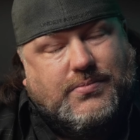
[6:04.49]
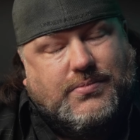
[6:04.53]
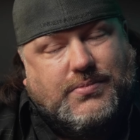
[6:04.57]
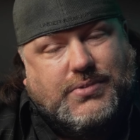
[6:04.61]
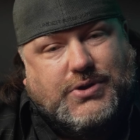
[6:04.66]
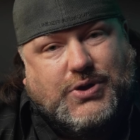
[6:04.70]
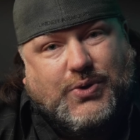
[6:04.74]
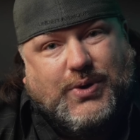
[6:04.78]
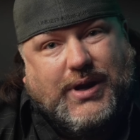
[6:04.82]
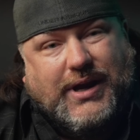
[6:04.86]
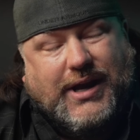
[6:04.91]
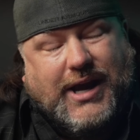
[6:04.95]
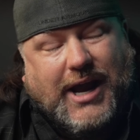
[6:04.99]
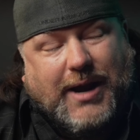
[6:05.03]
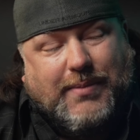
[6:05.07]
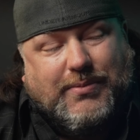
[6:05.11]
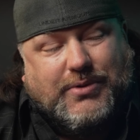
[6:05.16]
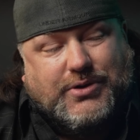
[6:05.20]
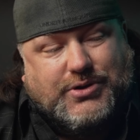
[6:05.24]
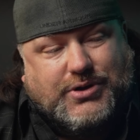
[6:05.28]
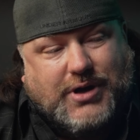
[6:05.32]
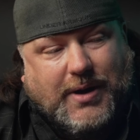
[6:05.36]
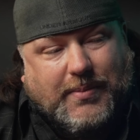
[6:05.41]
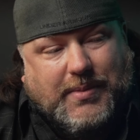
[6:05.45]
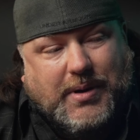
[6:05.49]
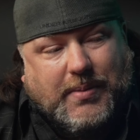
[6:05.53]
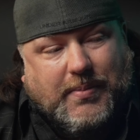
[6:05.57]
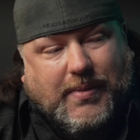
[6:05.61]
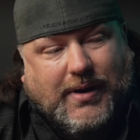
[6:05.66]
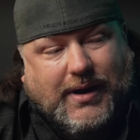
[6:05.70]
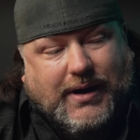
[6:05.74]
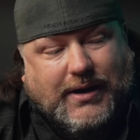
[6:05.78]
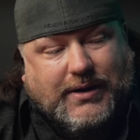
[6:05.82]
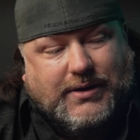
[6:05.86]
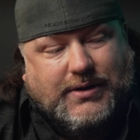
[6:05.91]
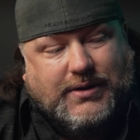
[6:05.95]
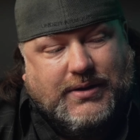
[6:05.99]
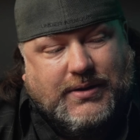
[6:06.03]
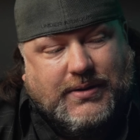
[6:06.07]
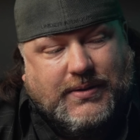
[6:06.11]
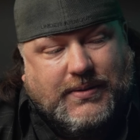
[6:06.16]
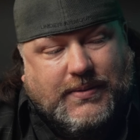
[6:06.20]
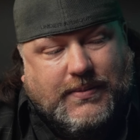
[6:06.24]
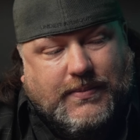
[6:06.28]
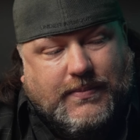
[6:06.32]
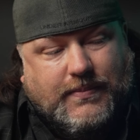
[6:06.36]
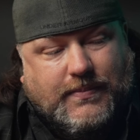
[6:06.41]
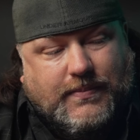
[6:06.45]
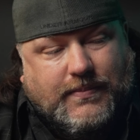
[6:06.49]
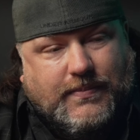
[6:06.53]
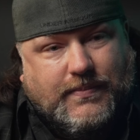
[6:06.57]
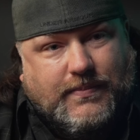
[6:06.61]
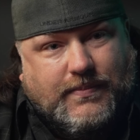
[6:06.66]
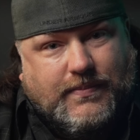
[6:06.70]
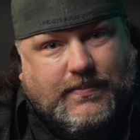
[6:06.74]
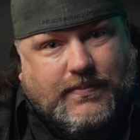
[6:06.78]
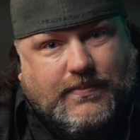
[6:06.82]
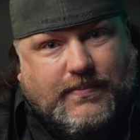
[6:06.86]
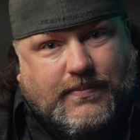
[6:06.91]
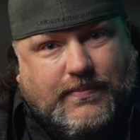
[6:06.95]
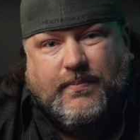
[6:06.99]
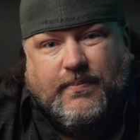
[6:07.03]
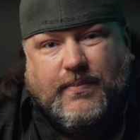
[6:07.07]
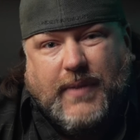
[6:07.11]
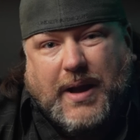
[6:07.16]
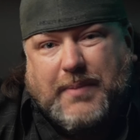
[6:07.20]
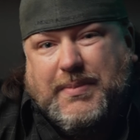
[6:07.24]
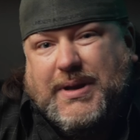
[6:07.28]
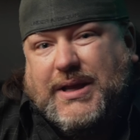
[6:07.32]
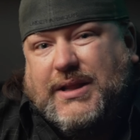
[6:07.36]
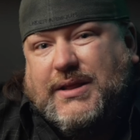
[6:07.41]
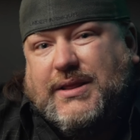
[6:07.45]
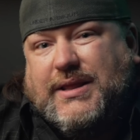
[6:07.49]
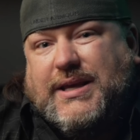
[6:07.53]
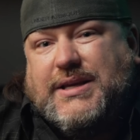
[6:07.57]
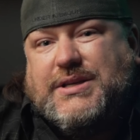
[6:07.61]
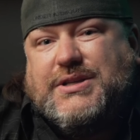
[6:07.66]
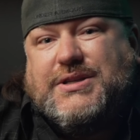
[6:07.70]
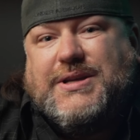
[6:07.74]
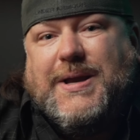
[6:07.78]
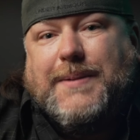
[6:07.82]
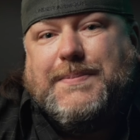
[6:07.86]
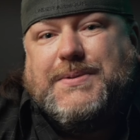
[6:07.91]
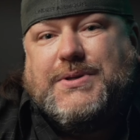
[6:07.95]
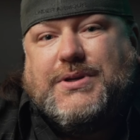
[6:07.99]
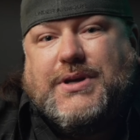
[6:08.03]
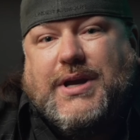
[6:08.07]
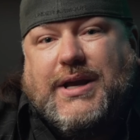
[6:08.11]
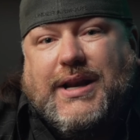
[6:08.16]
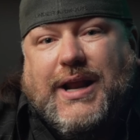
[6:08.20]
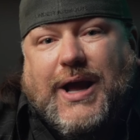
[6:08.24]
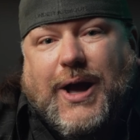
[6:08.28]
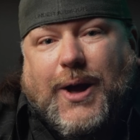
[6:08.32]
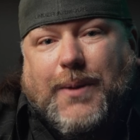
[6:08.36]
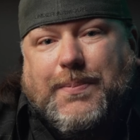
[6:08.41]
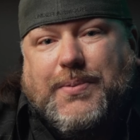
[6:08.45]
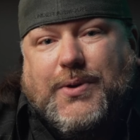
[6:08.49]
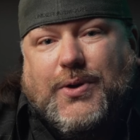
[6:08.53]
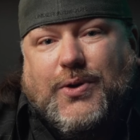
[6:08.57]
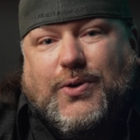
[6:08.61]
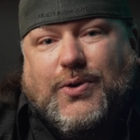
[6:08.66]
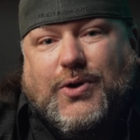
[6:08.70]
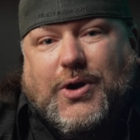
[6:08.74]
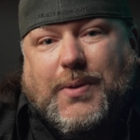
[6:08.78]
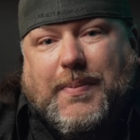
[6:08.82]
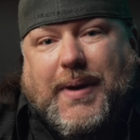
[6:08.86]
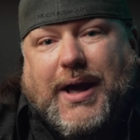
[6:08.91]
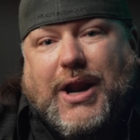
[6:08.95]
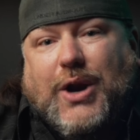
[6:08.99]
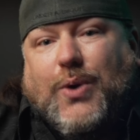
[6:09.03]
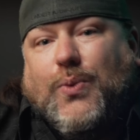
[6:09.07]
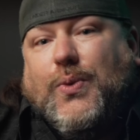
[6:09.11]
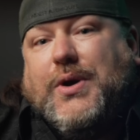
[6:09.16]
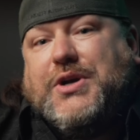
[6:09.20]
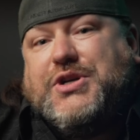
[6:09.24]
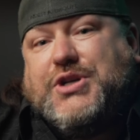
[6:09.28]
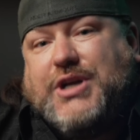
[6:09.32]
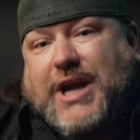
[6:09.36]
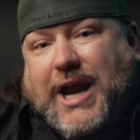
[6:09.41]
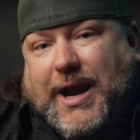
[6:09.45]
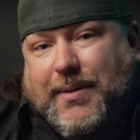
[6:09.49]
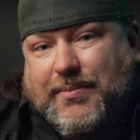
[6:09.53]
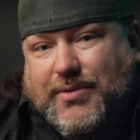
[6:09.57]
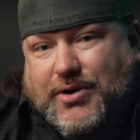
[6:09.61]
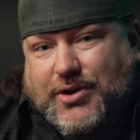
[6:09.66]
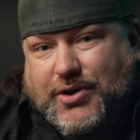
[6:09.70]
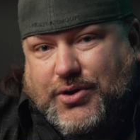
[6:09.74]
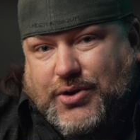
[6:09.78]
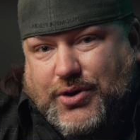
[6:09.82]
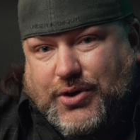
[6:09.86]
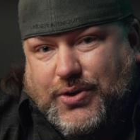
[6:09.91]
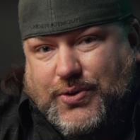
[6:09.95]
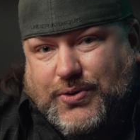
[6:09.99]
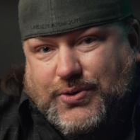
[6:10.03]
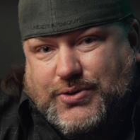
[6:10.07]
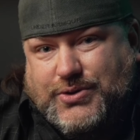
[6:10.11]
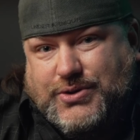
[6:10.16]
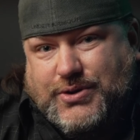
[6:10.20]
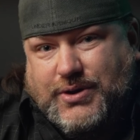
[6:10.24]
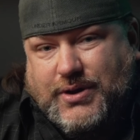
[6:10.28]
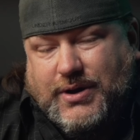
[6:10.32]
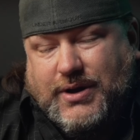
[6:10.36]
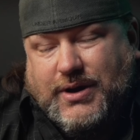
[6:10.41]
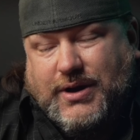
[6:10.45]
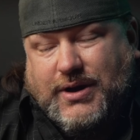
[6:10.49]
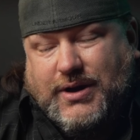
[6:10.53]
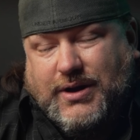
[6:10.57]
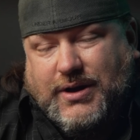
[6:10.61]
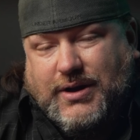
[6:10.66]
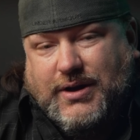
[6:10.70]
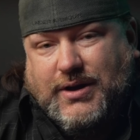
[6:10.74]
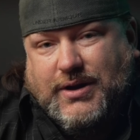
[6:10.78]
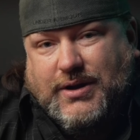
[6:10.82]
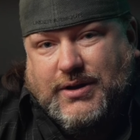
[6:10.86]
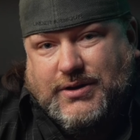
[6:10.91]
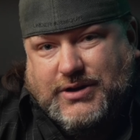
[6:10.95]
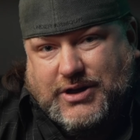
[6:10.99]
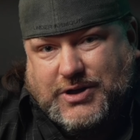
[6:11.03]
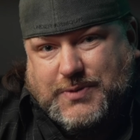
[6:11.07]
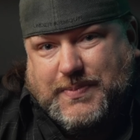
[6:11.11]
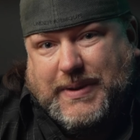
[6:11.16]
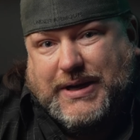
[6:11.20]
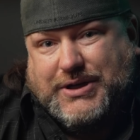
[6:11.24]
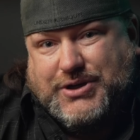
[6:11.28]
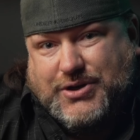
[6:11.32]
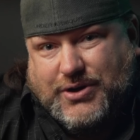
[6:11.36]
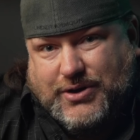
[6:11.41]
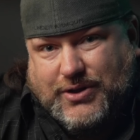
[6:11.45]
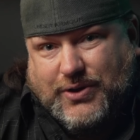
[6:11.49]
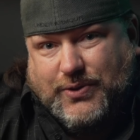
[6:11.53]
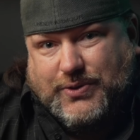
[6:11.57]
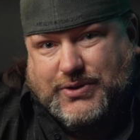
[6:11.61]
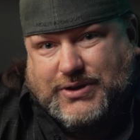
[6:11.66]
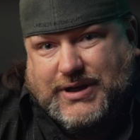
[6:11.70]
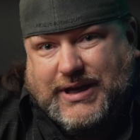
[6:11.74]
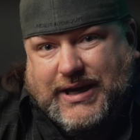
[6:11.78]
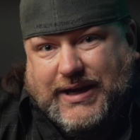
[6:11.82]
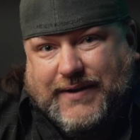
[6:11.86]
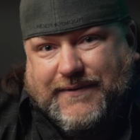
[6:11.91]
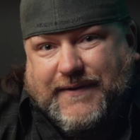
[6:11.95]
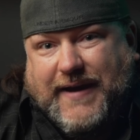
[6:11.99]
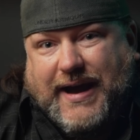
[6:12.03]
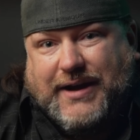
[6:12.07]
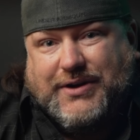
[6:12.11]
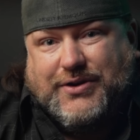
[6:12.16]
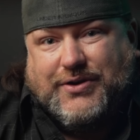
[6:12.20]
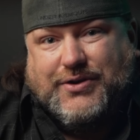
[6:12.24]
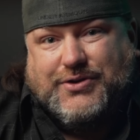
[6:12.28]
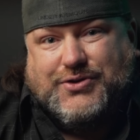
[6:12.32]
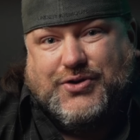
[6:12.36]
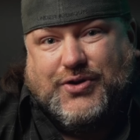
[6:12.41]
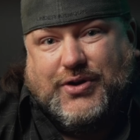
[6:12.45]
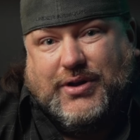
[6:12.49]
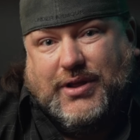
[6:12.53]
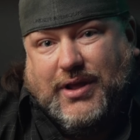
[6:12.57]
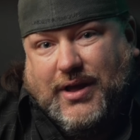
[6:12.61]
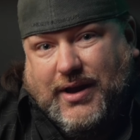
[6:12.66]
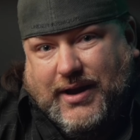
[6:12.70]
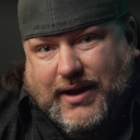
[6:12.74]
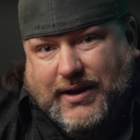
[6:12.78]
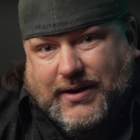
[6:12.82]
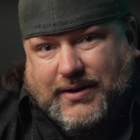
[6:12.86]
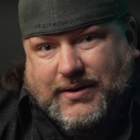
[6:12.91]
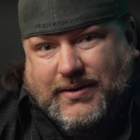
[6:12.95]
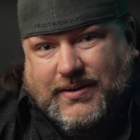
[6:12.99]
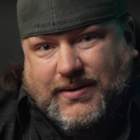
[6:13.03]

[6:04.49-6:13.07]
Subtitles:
Sony cameras come to mind. I mean, these tips can help you no matter which camera you use. Just make sure those key factors are in line.